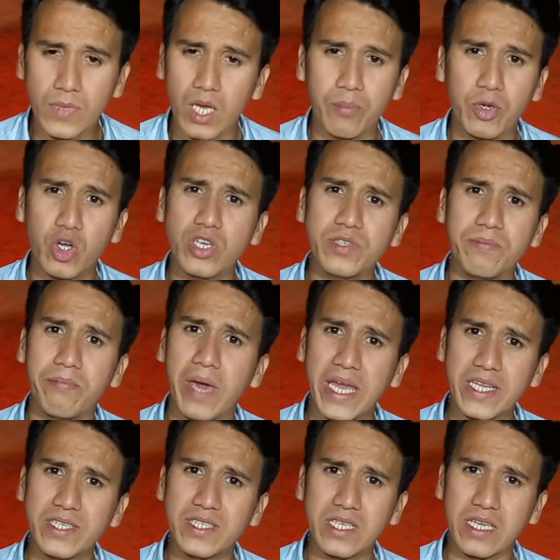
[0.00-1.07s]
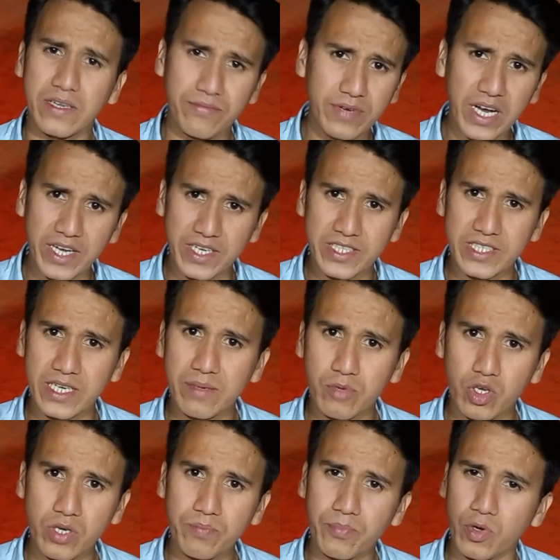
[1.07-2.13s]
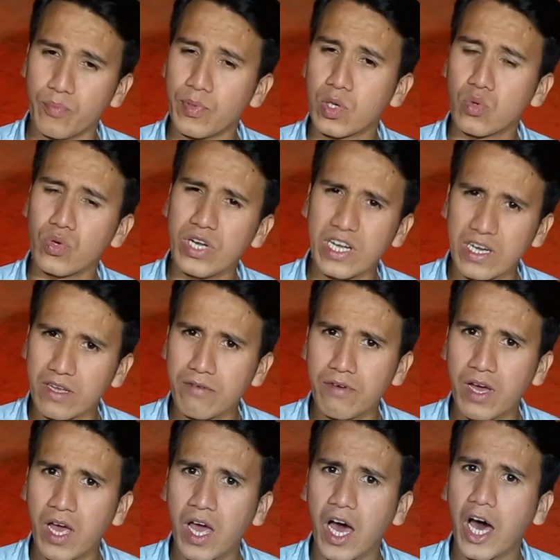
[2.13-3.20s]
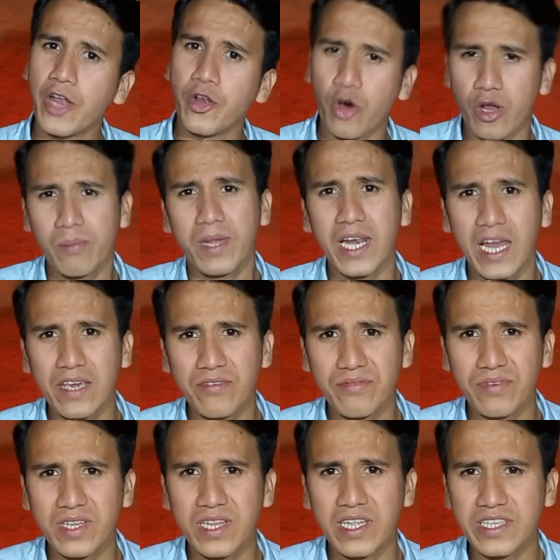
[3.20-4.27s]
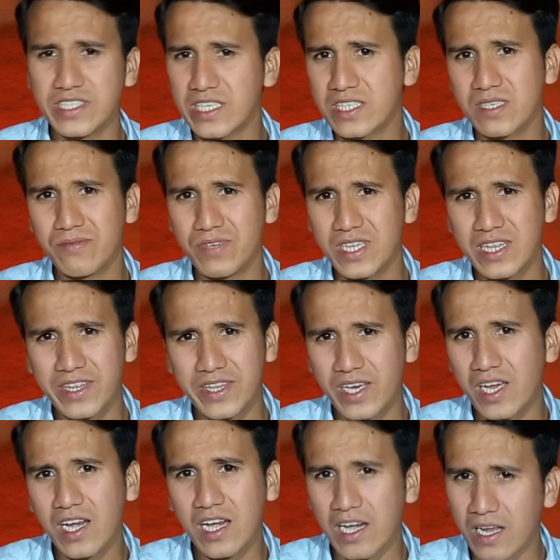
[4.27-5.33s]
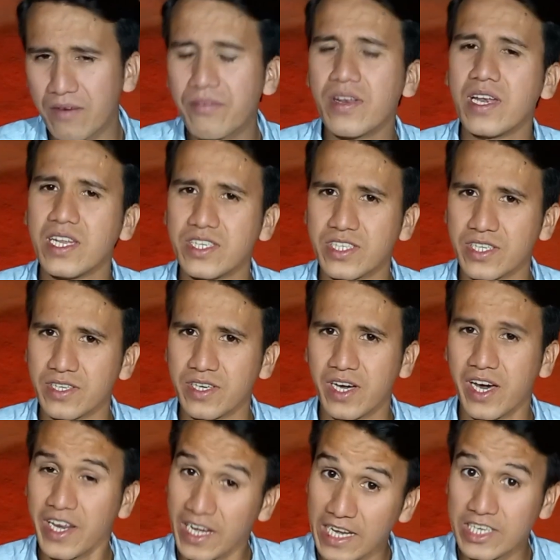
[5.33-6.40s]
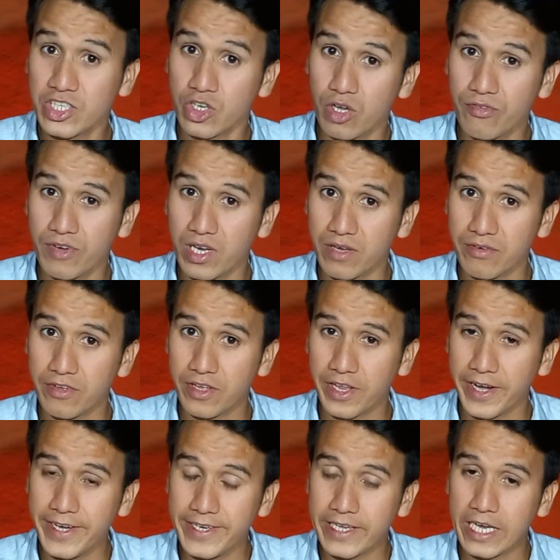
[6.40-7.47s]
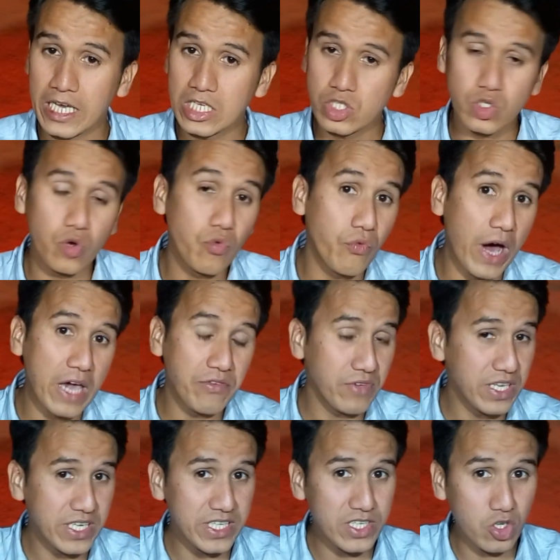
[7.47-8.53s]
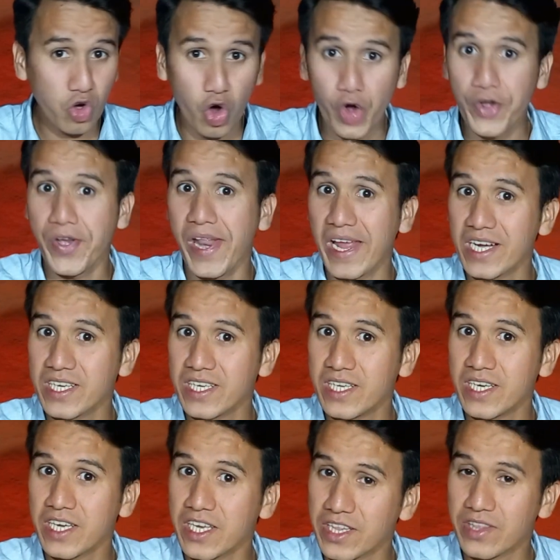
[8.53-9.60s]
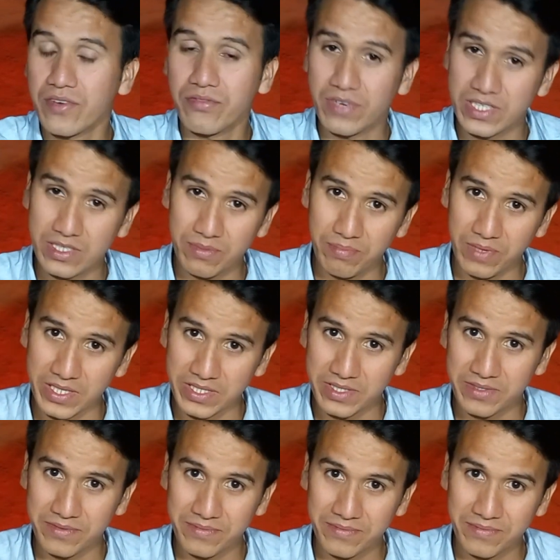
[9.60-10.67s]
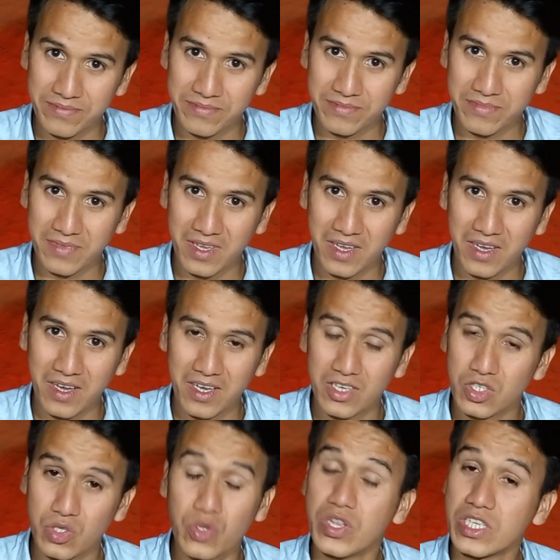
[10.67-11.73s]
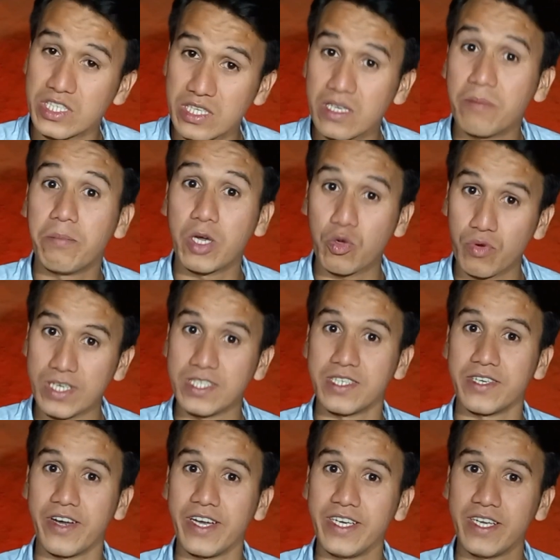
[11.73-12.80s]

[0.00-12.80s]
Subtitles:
Because marriage, if you understand, because people could live a normal life with just with the love relation, a relation of love, right? So why we need contract in the first place? So this is a big question, right?